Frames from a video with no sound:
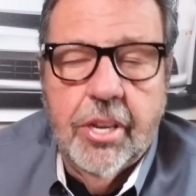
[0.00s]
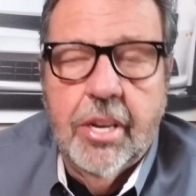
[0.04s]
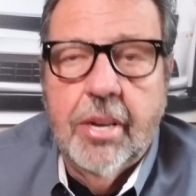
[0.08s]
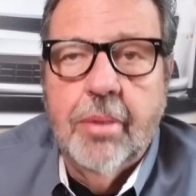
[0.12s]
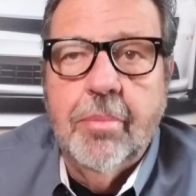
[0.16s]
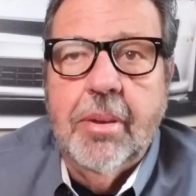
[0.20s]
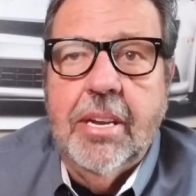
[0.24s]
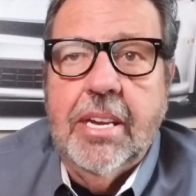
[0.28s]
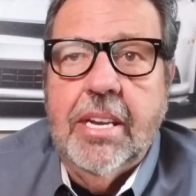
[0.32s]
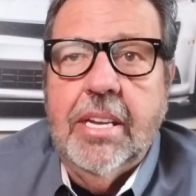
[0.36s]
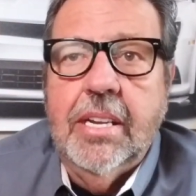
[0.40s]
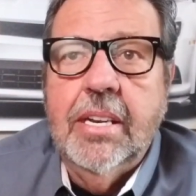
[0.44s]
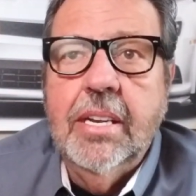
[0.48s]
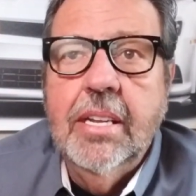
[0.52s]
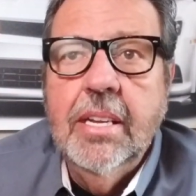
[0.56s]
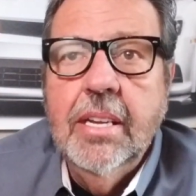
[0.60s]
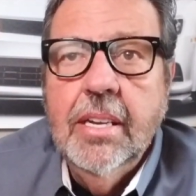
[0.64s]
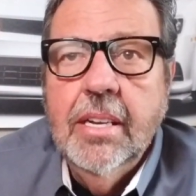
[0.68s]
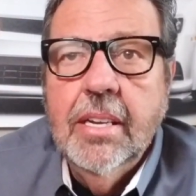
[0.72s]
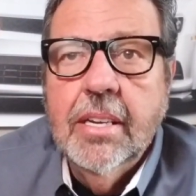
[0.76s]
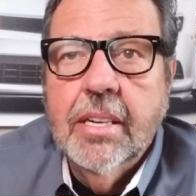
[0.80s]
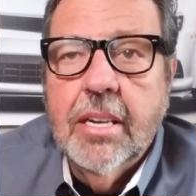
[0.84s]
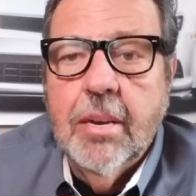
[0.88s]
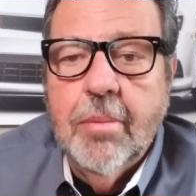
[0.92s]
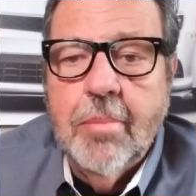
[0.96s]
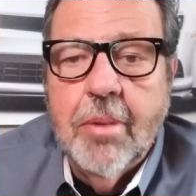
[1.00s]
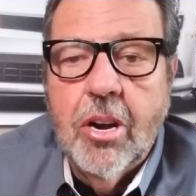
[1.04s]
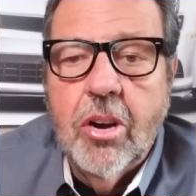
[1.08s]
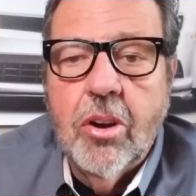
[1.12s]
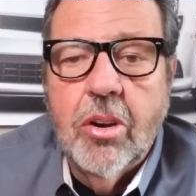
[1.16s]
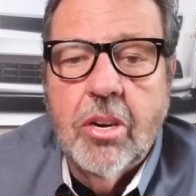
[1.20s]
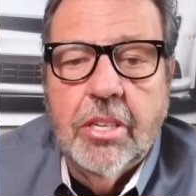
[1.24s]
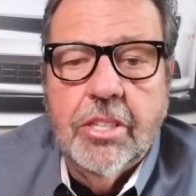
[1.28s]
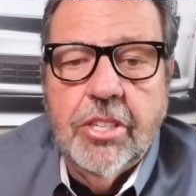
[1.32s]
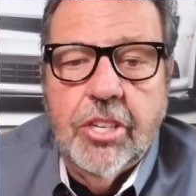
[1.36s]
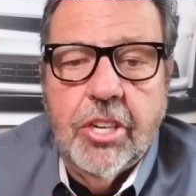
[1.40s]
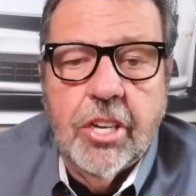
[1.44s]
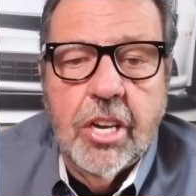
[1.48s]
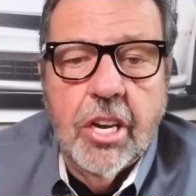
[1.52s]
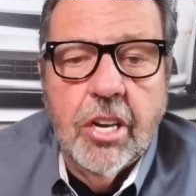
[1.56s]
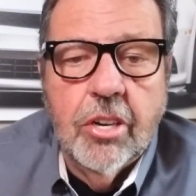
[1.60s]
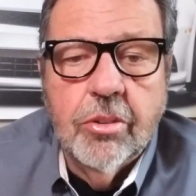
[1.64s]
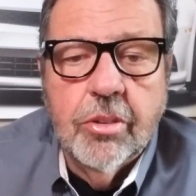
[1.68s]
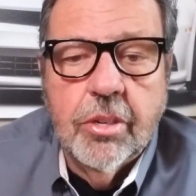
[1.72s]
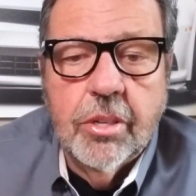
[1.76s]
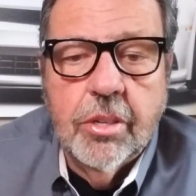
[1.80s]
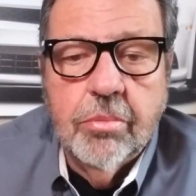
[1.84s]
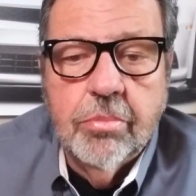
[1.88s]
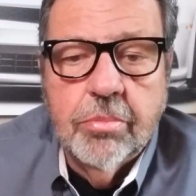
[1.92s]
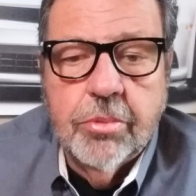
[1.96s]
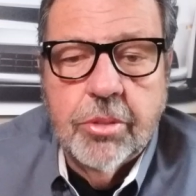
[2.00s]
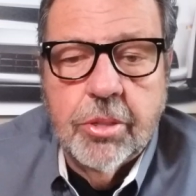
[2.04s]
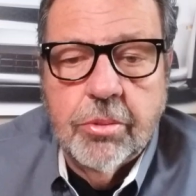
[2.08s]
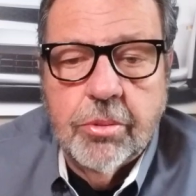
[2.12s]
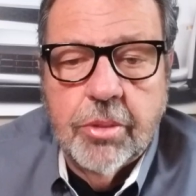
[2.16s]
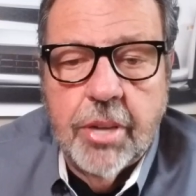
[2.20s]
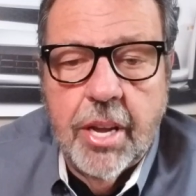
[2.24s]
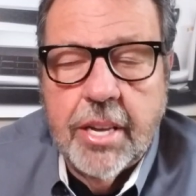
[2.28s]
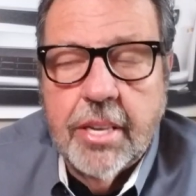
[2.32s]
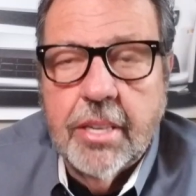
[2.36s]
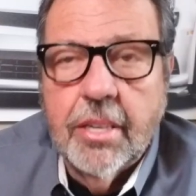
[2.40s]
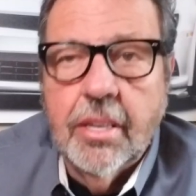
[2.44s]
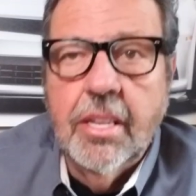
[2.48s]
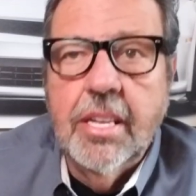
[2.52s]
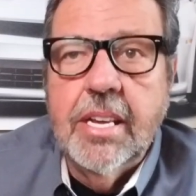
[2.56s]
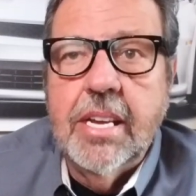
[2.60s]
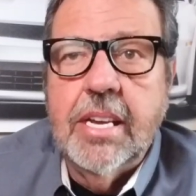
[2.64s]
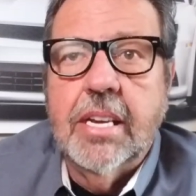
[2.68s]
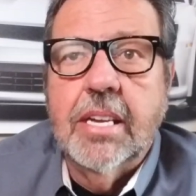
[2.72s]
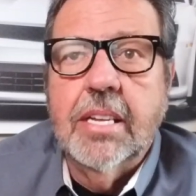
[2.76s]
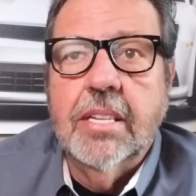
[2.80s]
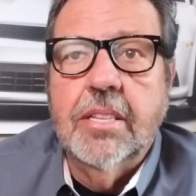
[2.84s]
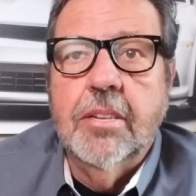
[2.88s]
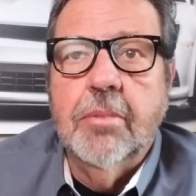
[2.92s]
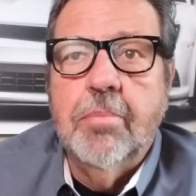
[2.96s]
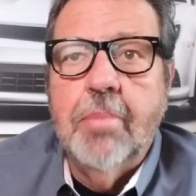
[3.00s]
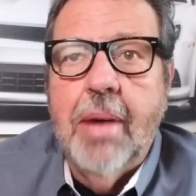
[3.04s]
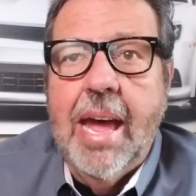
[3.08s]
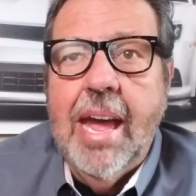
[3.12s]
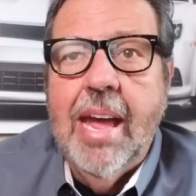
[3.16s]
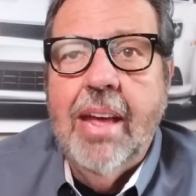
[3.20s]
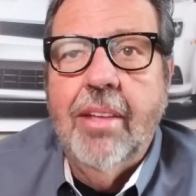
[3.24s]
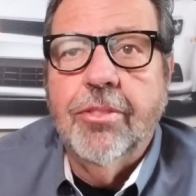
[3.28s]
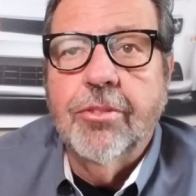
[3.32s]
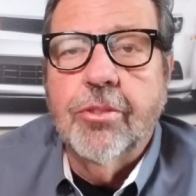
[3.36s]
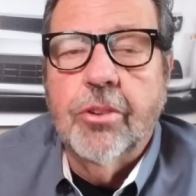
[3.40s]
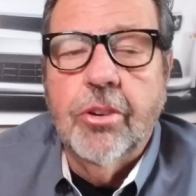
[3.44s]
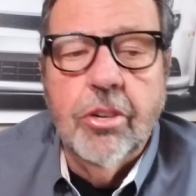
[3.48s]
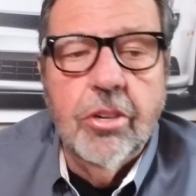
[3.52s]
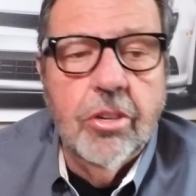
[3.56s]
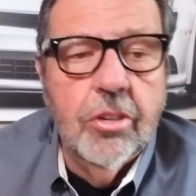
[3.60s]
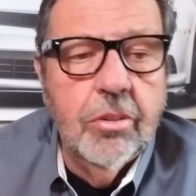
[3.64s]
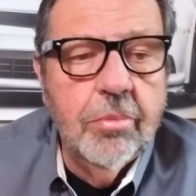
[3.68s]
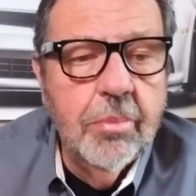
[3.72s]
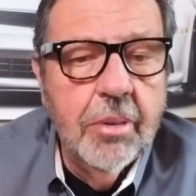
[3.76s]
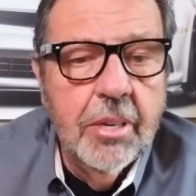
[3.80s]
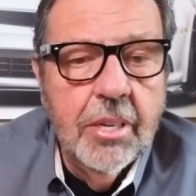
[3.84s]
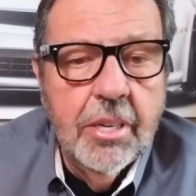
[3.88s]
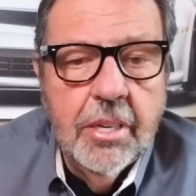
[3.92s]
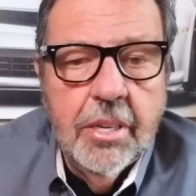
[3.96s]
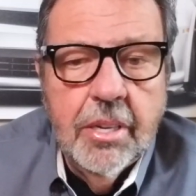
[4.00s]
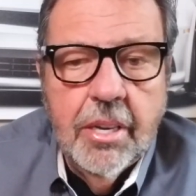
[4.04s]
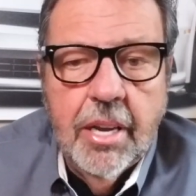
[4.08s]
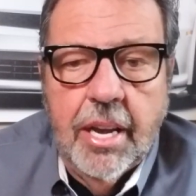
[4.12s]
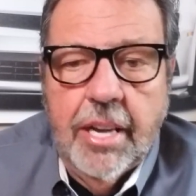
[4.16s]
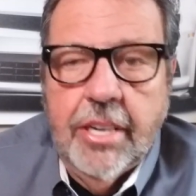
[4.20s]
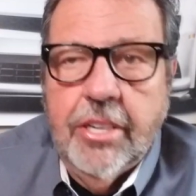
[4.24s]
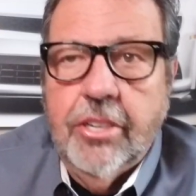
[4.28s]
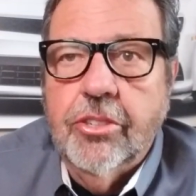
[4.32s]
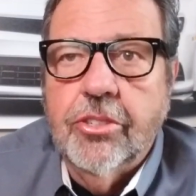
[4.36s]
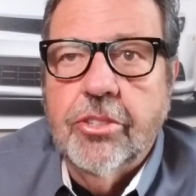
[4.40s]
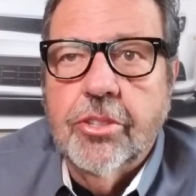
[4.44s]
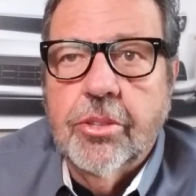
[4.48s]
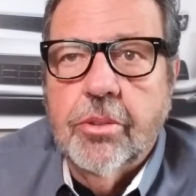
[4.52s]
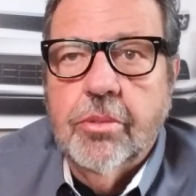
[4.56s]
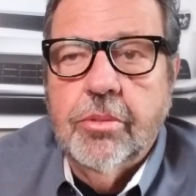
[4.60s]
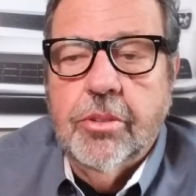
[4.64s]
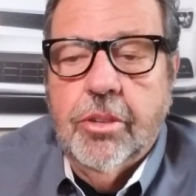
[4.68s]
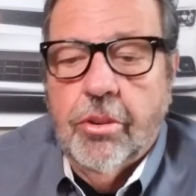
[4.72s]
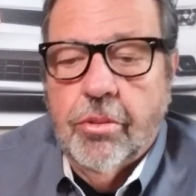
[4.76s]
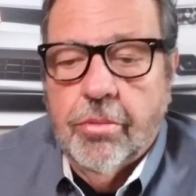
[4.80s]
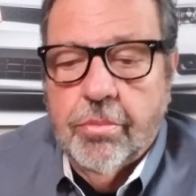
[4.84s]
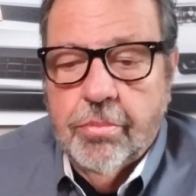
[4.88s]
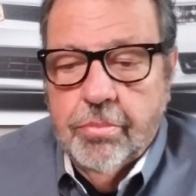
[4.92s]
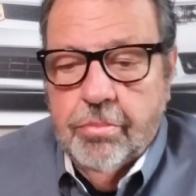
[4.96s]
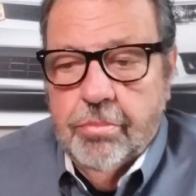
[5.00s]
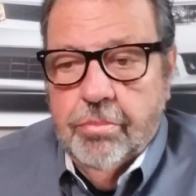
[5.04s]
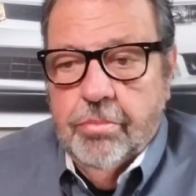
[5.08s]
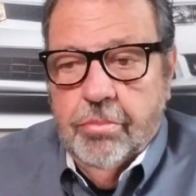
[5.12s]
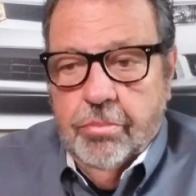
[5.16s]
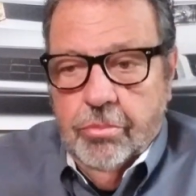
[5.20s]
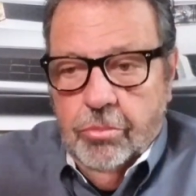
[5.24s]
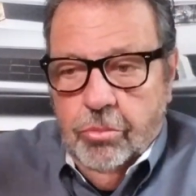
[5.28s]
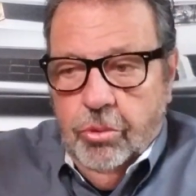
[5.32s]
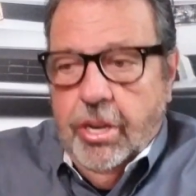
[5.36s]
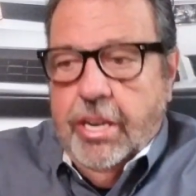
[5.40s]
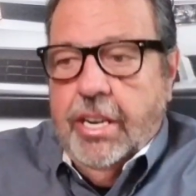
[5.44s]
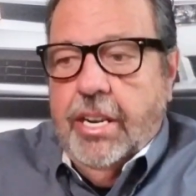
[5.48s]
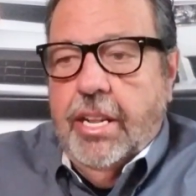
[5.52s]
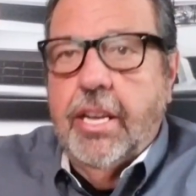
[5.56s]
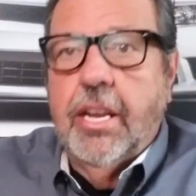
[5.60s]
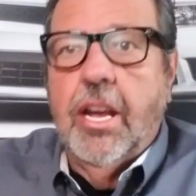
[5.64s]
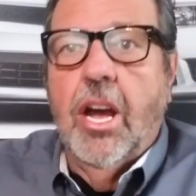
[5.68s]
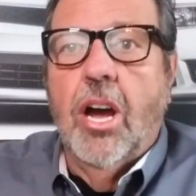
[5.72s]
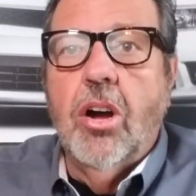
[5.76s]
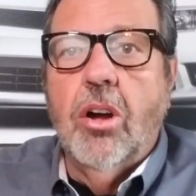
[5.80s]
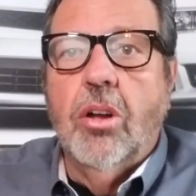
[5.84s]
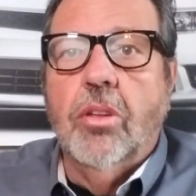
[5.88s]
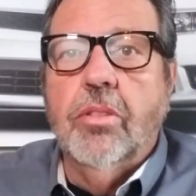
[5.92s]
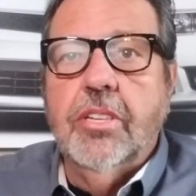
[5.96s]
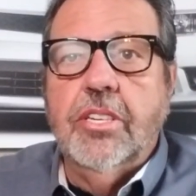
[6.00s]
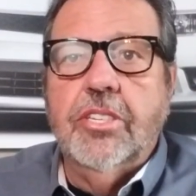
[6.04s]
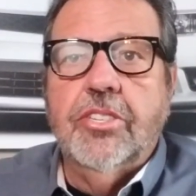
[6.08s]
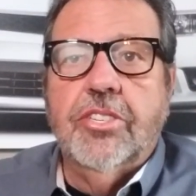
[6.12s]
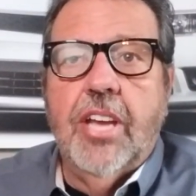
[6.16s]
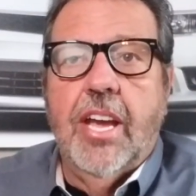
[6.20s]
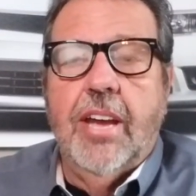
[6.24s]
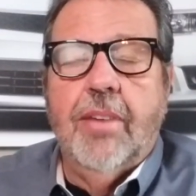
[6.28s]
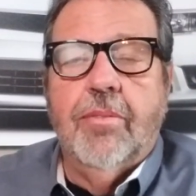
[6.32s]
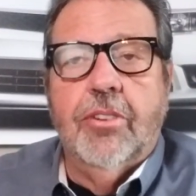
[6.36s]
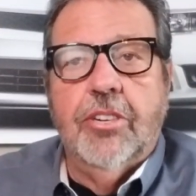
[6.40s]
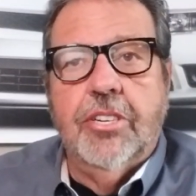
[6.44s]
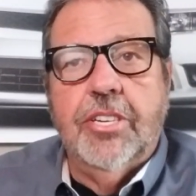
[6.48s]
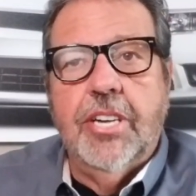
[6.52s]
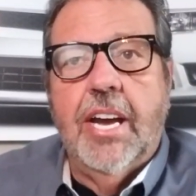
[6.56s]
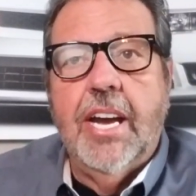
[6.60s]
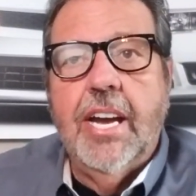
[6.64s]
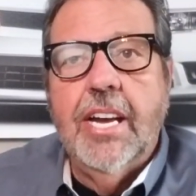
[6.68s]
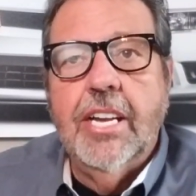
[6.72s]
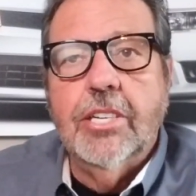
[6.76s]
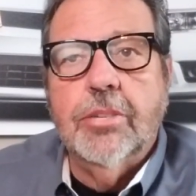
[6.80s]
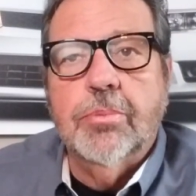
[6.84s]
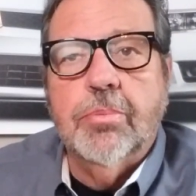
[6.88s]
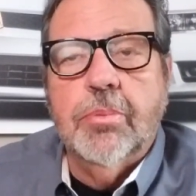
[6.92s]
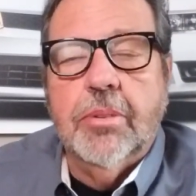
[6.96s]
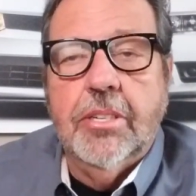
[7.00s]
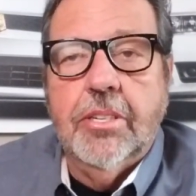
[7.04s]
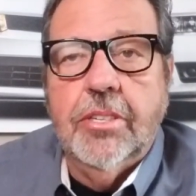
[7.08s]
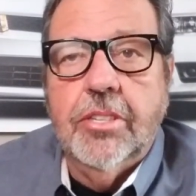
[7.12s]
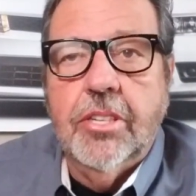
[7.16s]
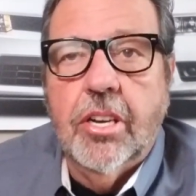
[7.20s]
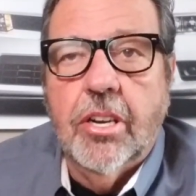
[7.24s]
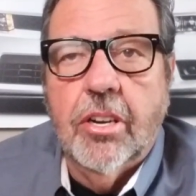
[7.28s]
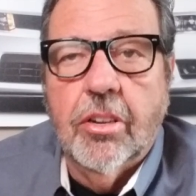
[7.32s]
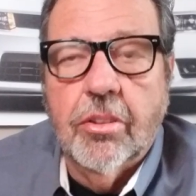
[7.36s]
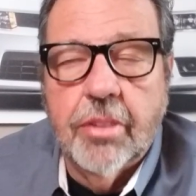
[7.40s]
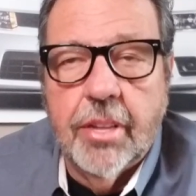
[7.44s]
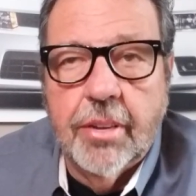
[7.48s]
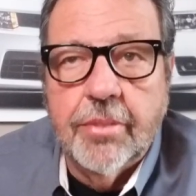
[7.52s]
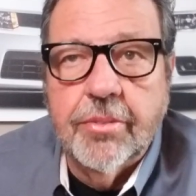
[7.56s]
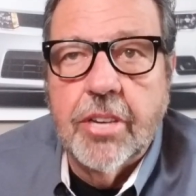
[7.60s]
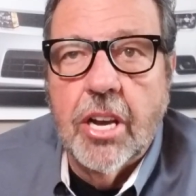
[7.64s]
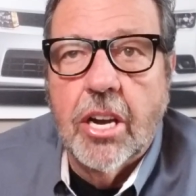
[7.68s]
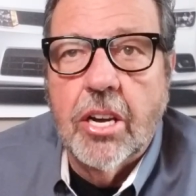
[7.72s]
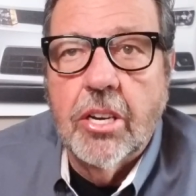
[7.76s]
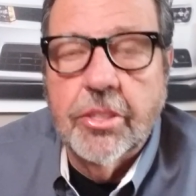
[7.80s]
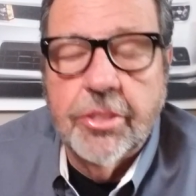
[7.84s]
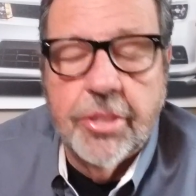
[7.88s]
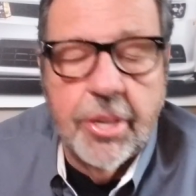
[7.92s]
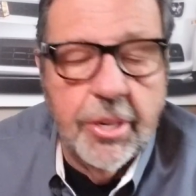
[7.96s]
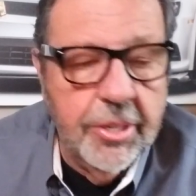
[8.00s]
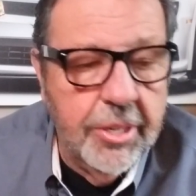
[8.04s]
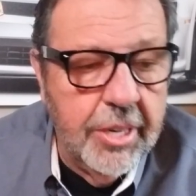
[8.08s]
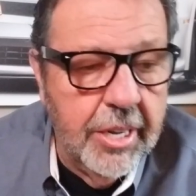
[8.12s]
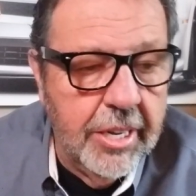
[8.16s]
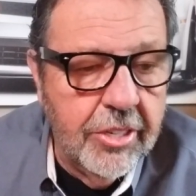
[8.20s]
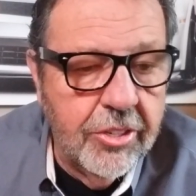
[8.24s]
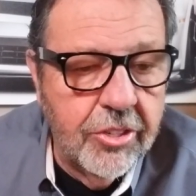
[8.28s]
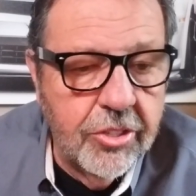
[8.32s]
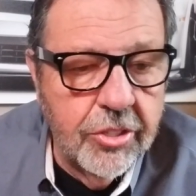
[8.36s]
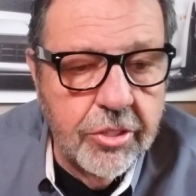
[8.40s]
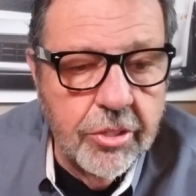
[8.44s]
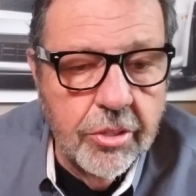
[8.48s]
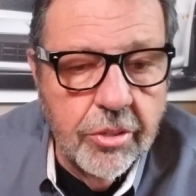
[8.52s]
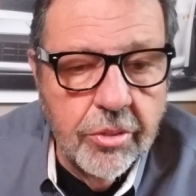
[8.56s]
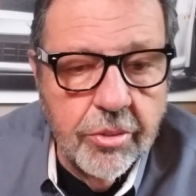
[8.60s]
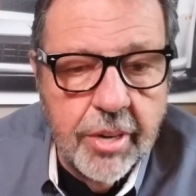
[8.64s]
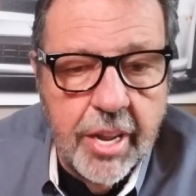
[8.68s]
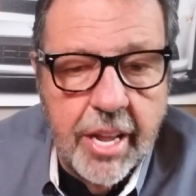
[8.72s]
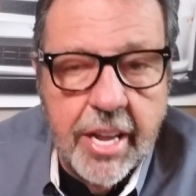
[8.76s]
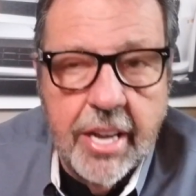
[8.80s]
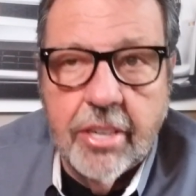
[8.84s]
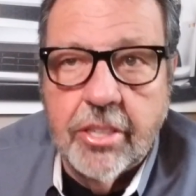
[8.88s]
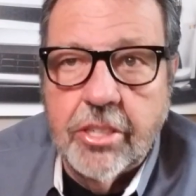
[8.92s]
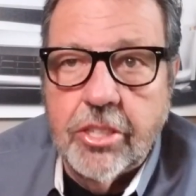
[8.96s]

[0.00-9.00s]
I mean, come on, you go to take a leak in the bathroom and you're reading all this advertisement. You know, they've gone to digital now.